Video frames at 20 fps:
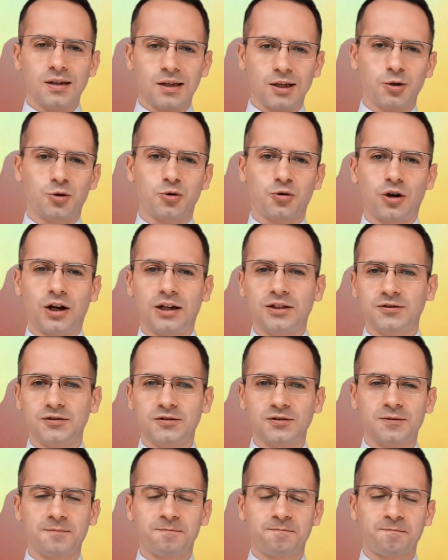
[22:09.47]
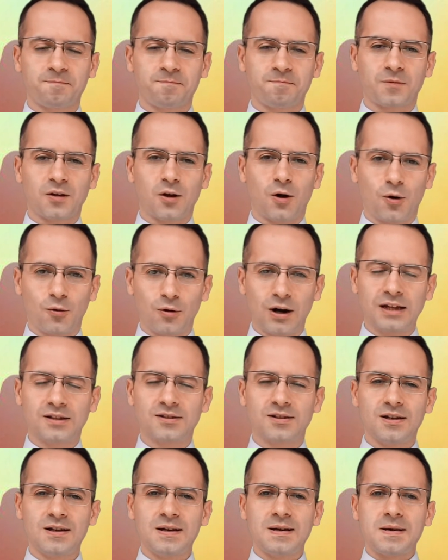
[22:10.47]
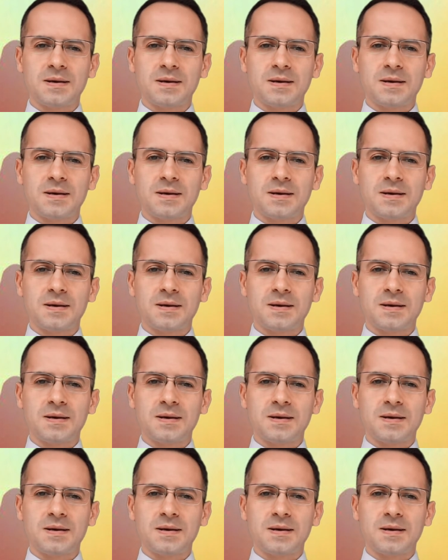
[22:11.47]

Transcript: in Christ. All right?